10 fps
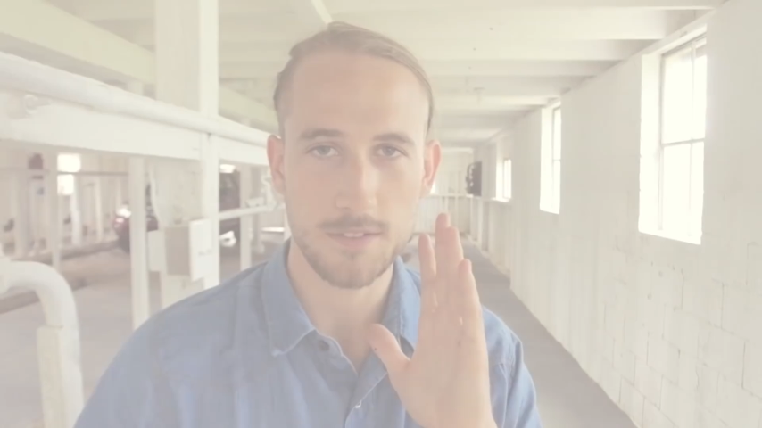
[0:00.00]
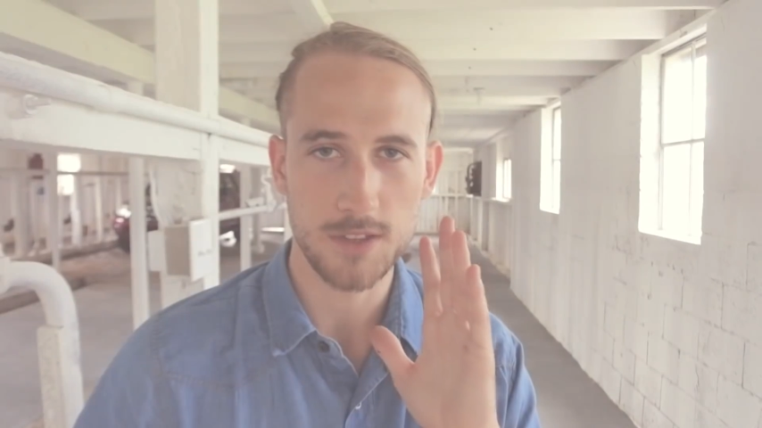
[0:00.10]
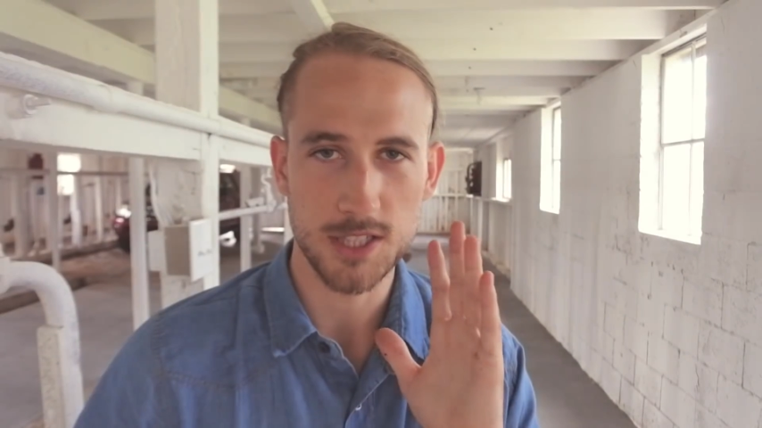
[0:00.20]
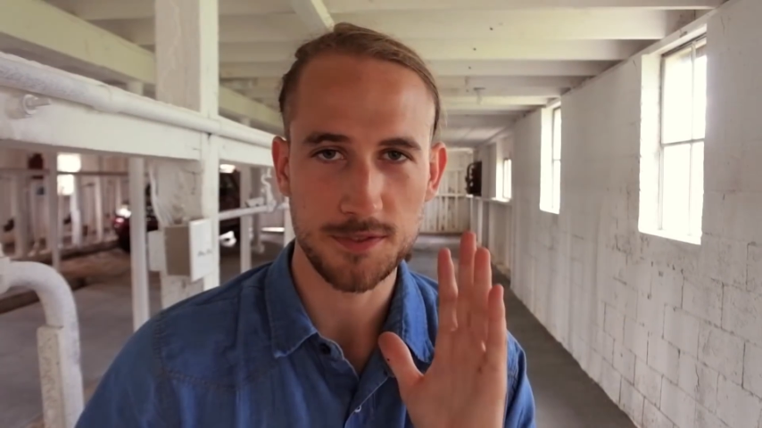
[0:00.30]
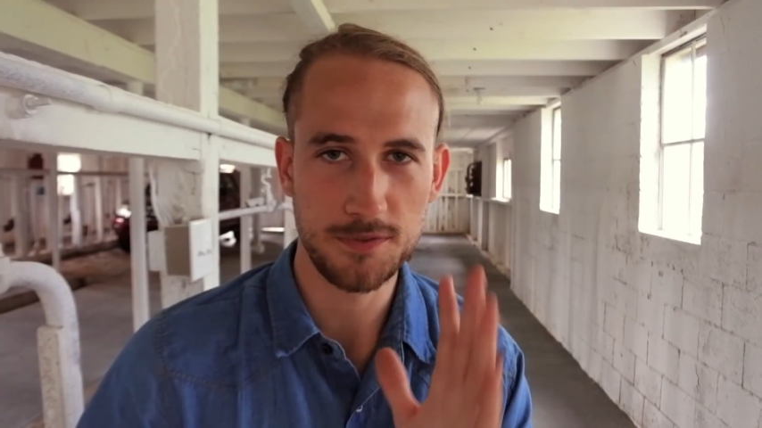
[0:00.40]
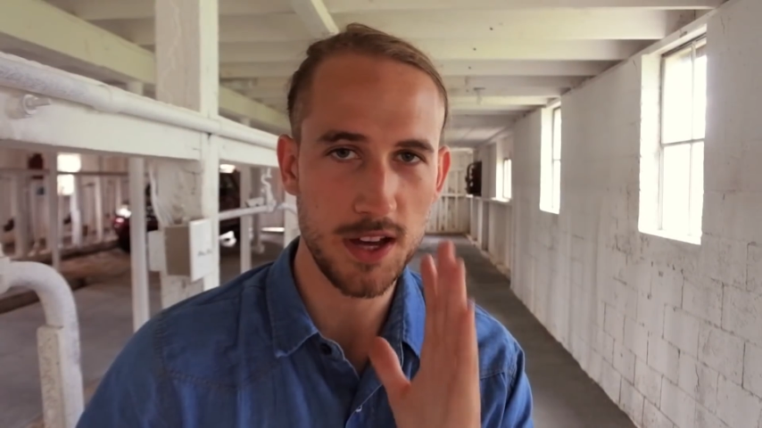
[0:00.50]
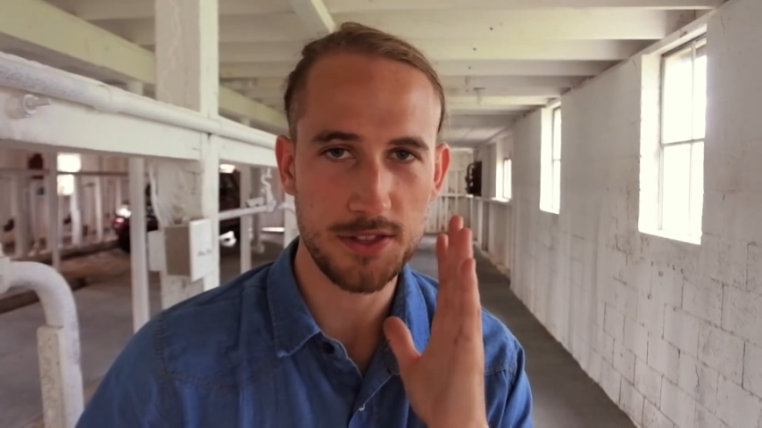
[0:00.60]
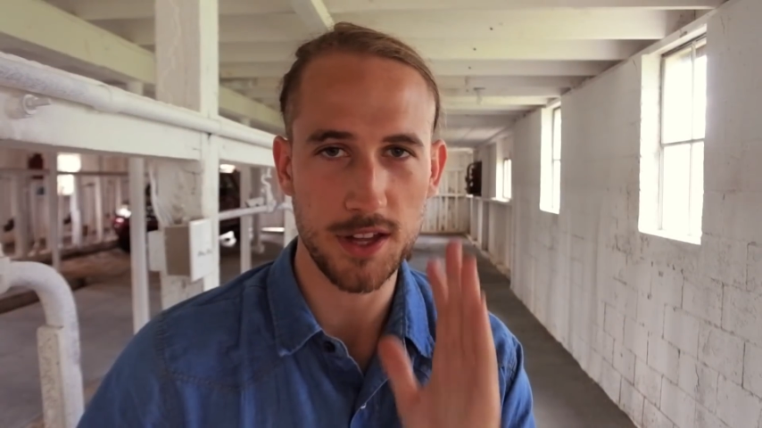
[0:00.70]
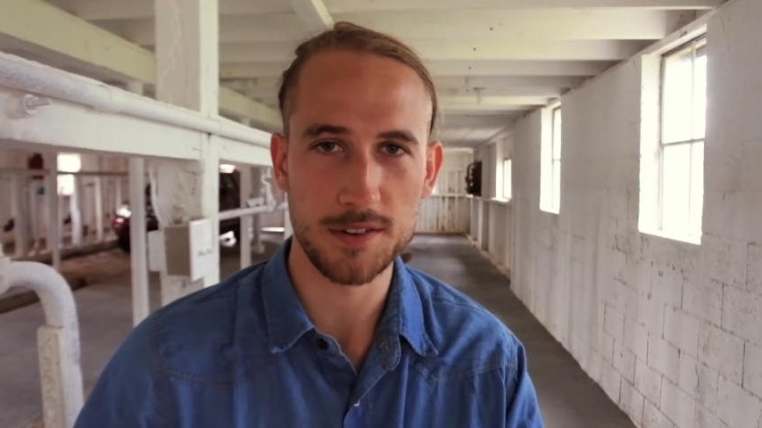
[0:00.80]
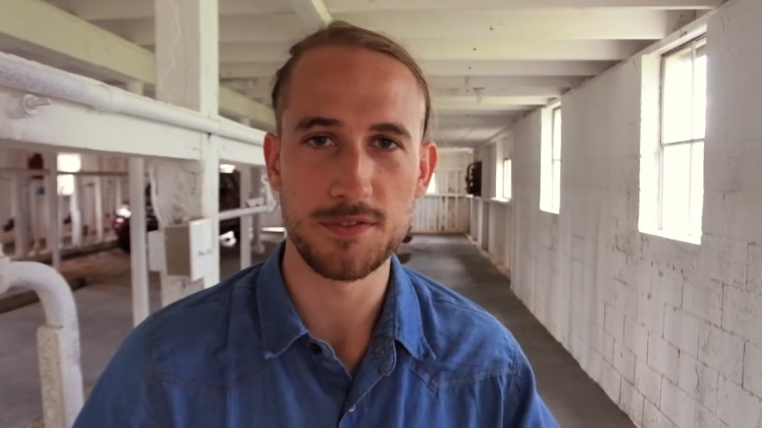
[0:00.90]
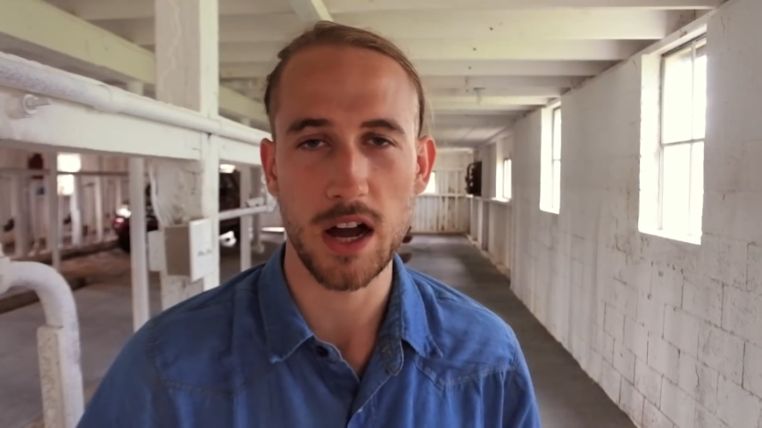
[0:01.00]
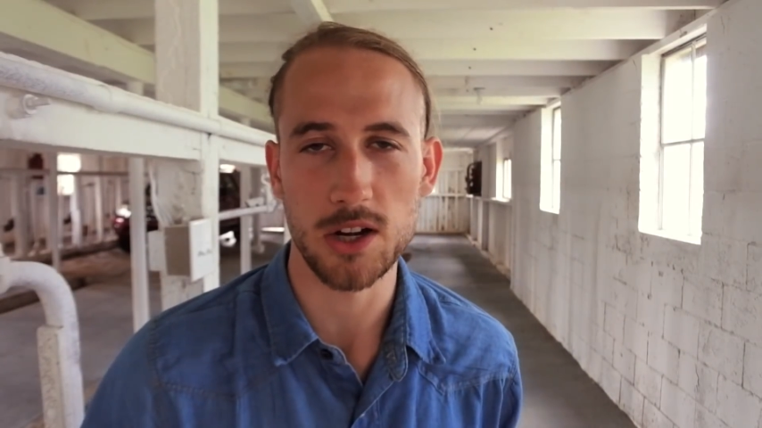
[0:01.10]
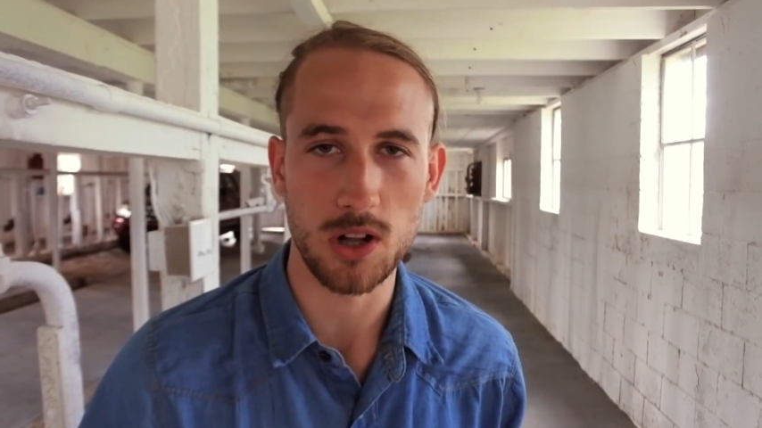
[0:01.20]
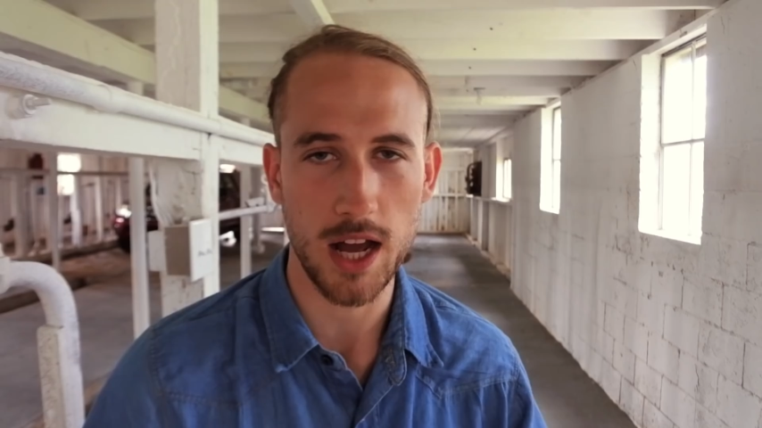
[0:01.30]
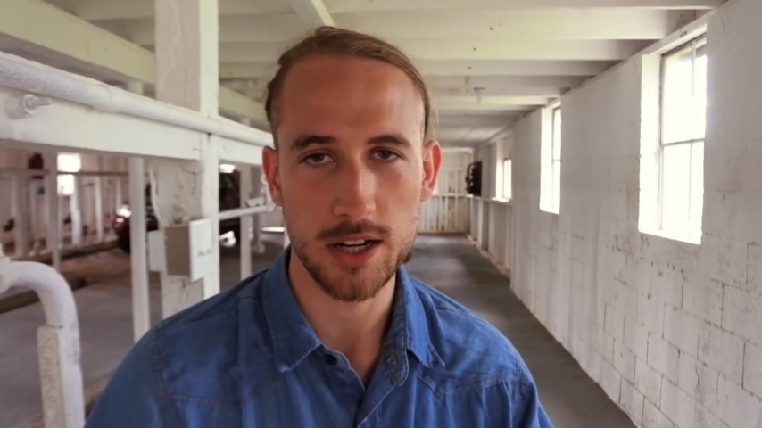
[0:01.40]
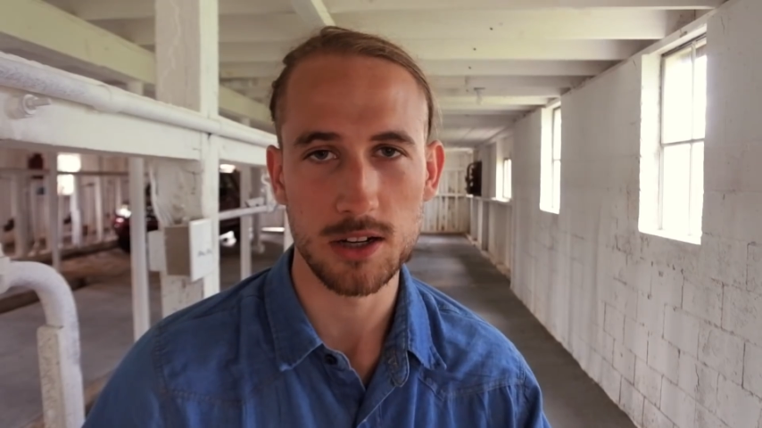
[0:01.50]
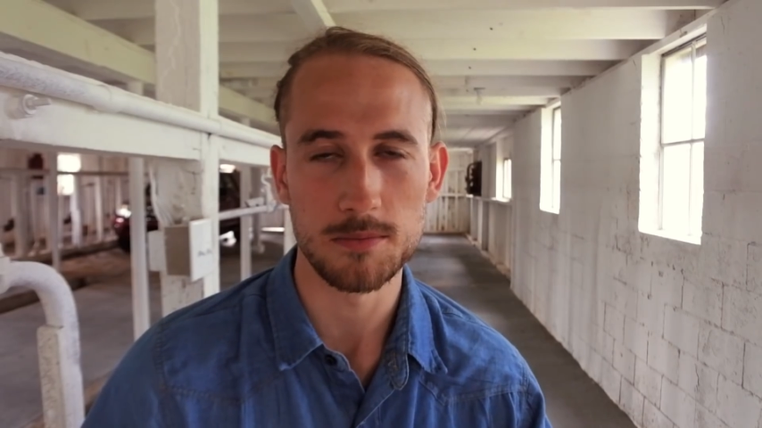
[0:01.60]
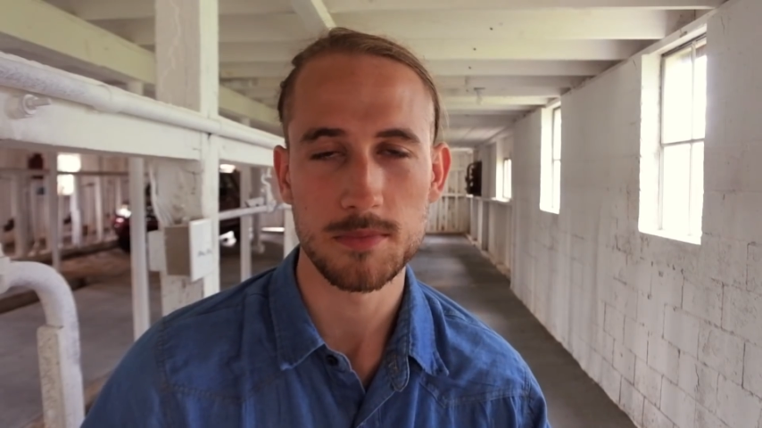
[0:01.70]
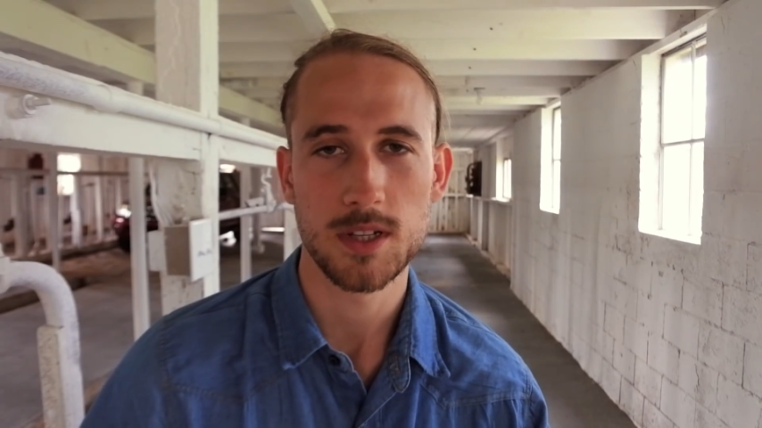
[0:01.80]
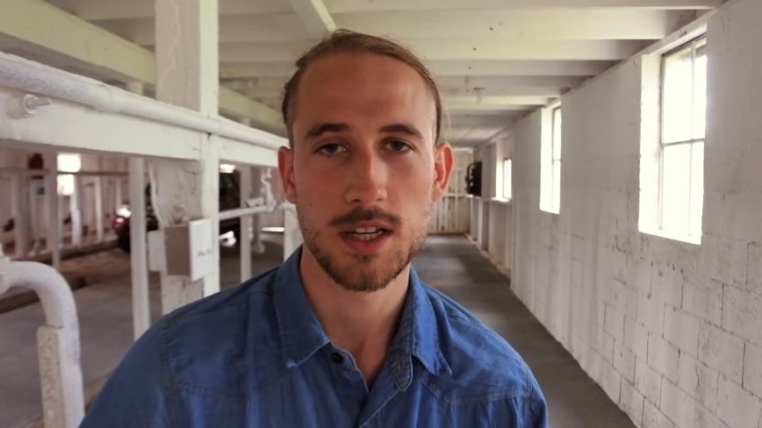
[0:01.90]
This fifth and final item